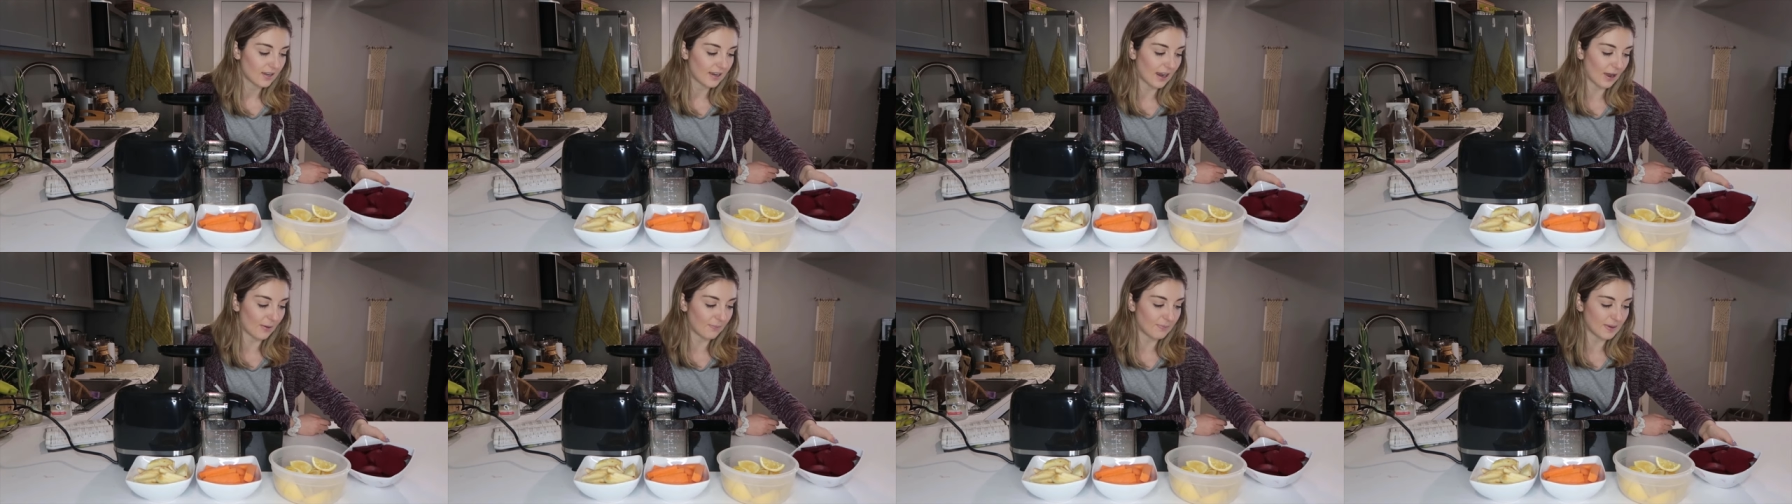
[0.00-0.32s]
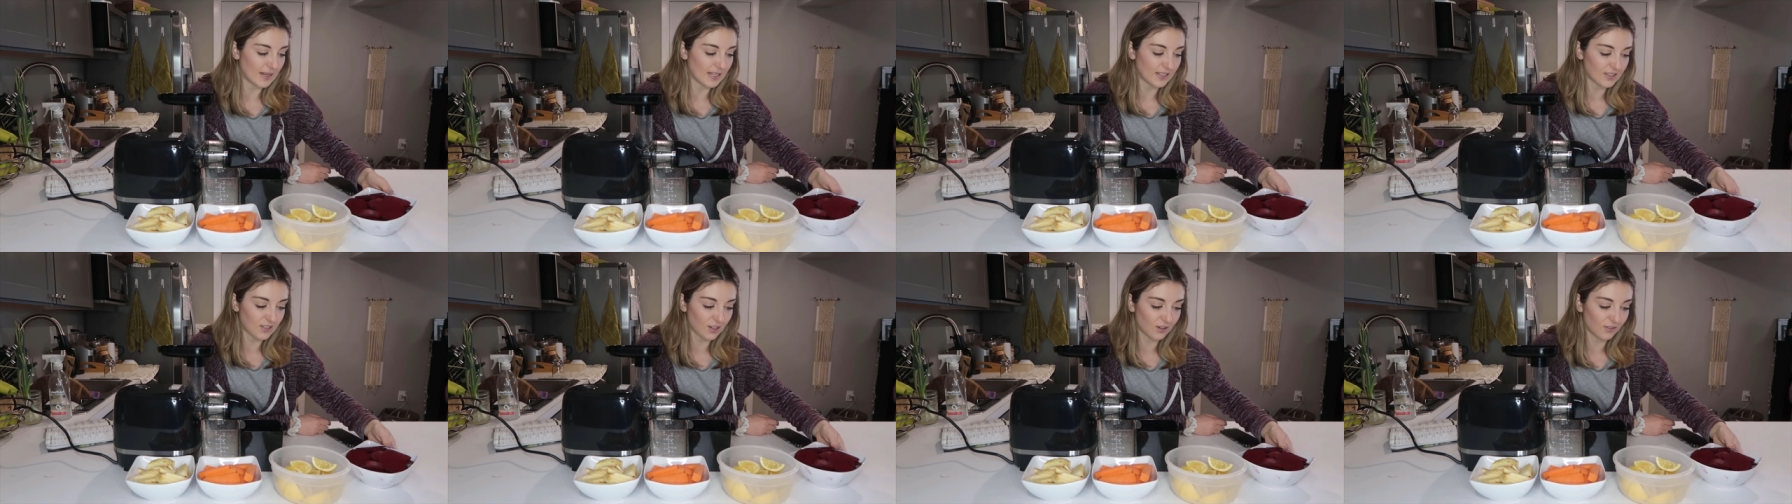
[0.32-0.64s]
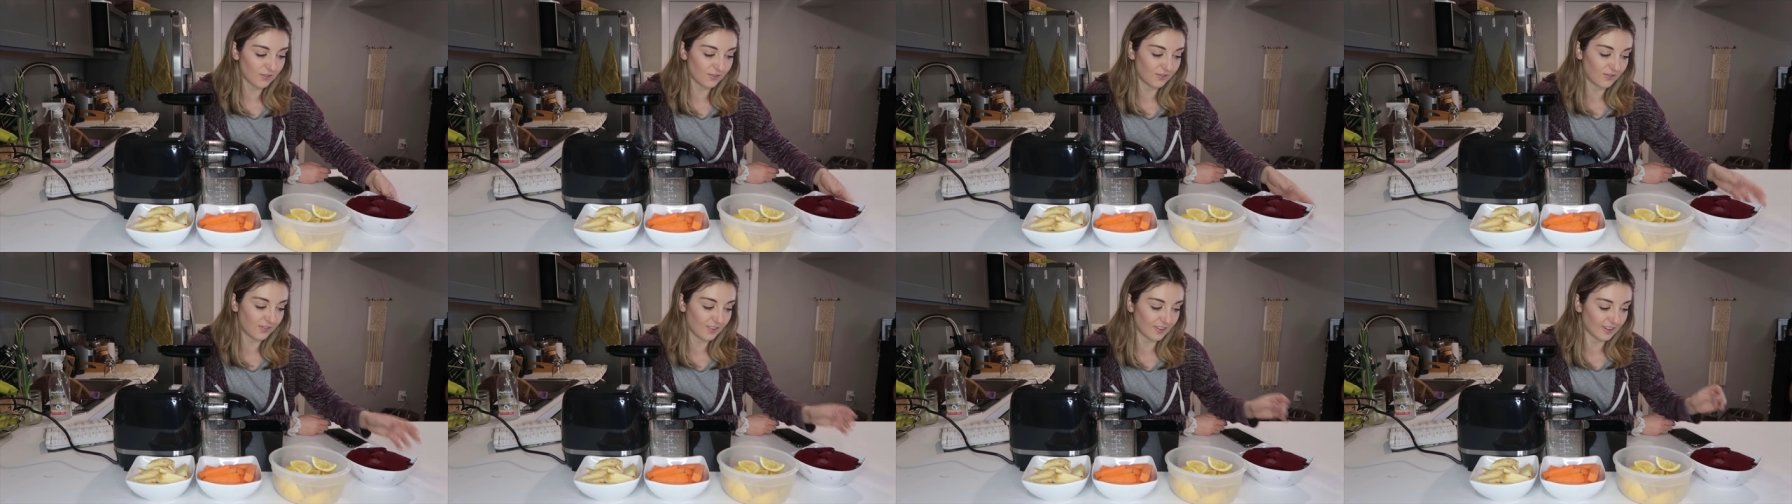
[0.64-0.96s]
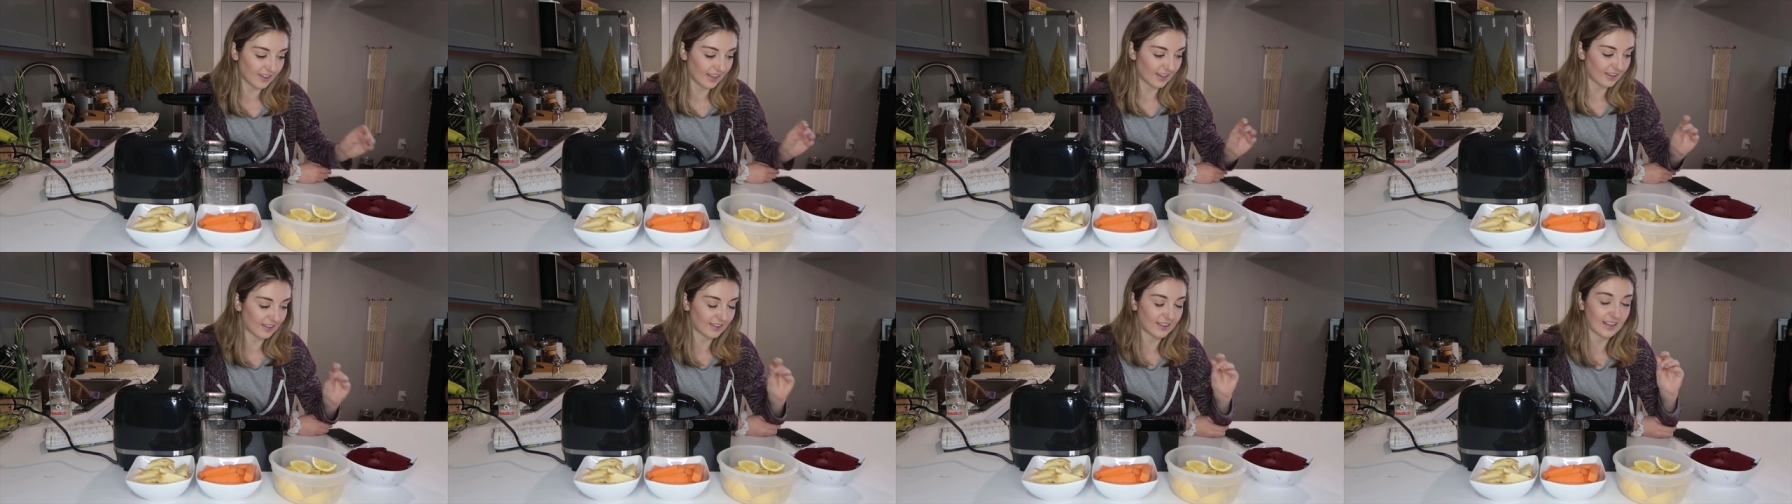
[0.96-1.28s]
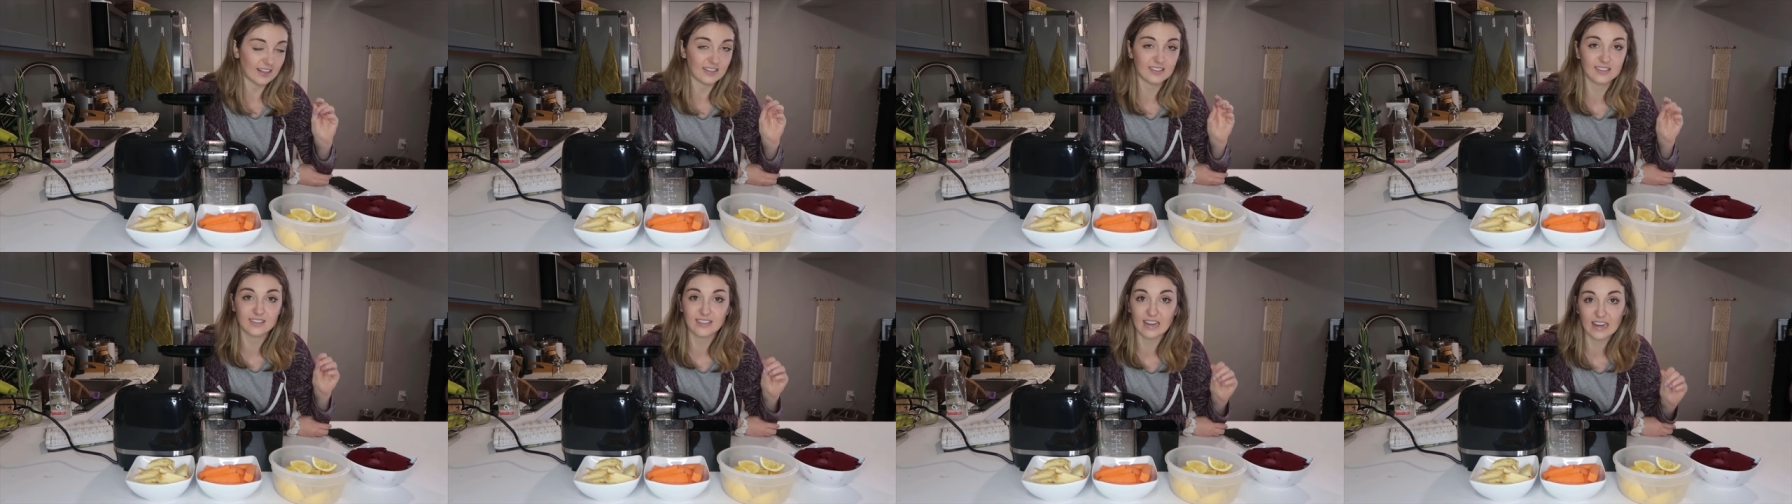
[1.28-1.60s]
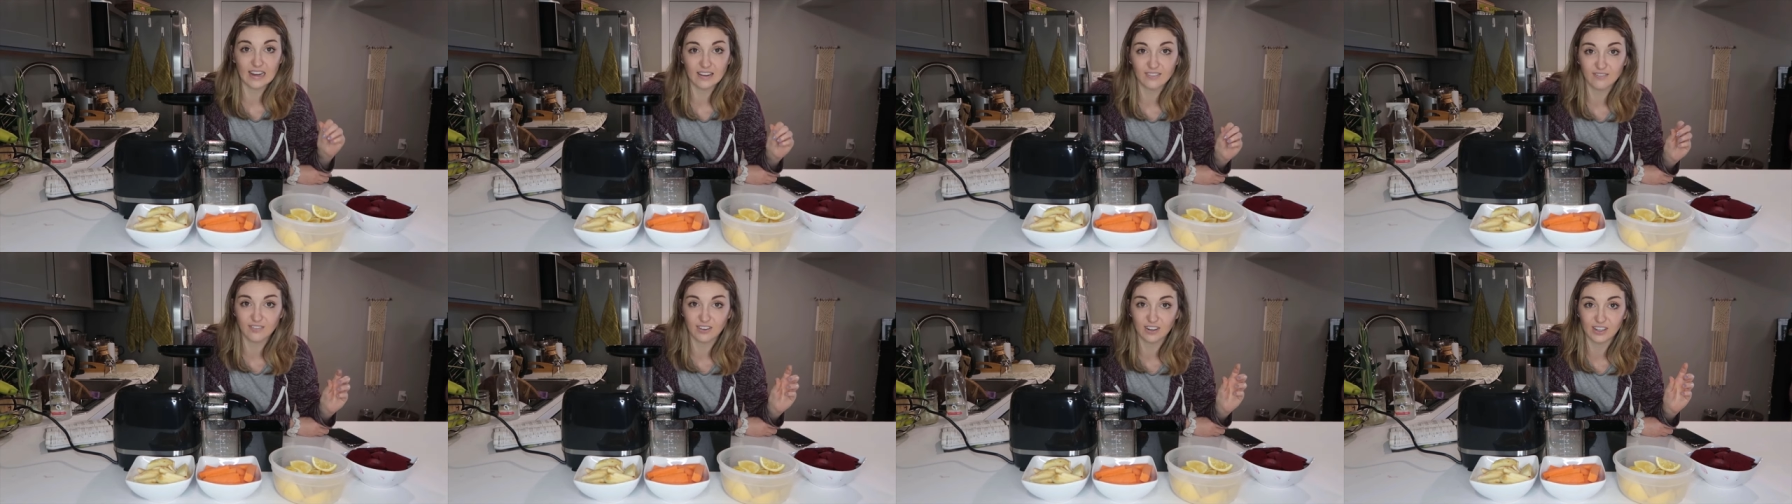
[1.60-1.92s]
Now beets are like, they
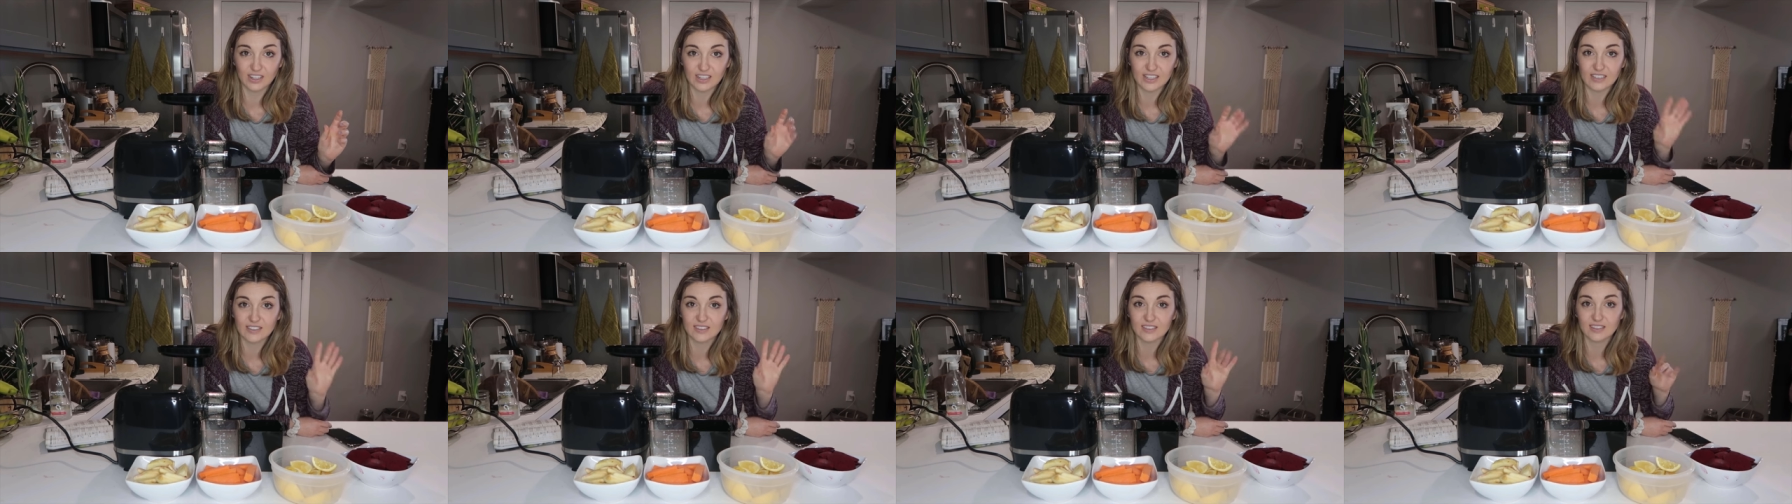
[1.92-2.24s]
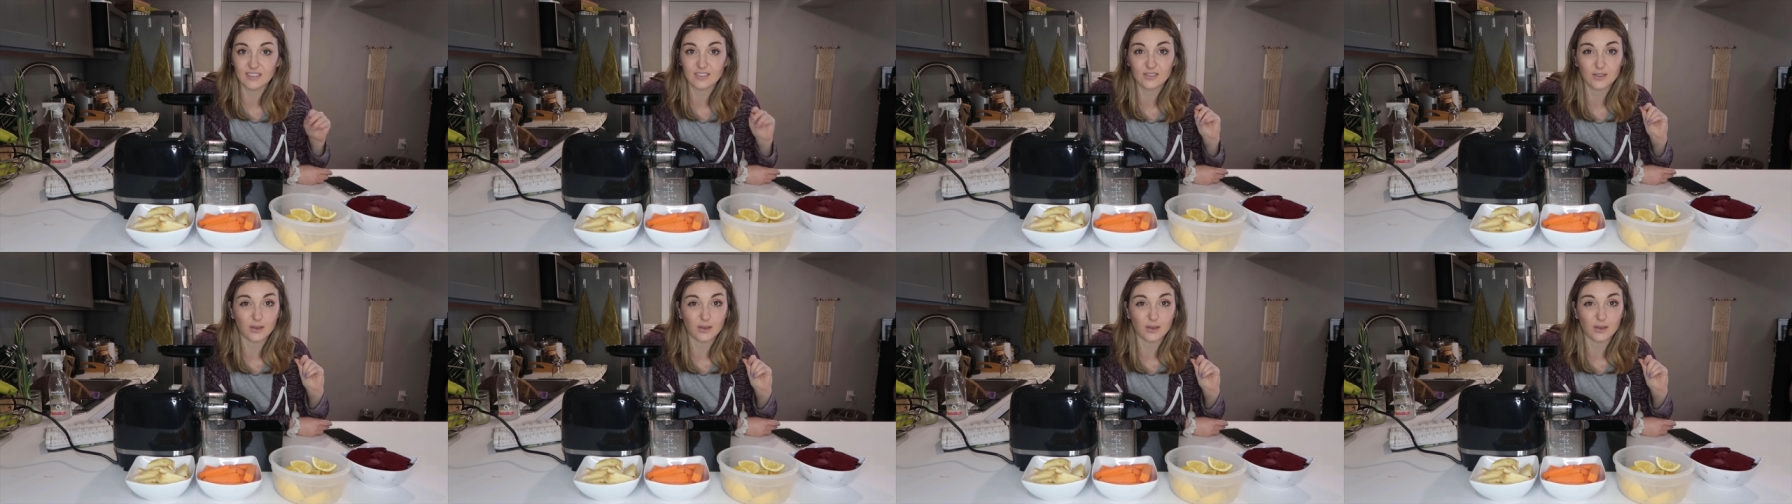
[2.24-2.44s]
stain very easily,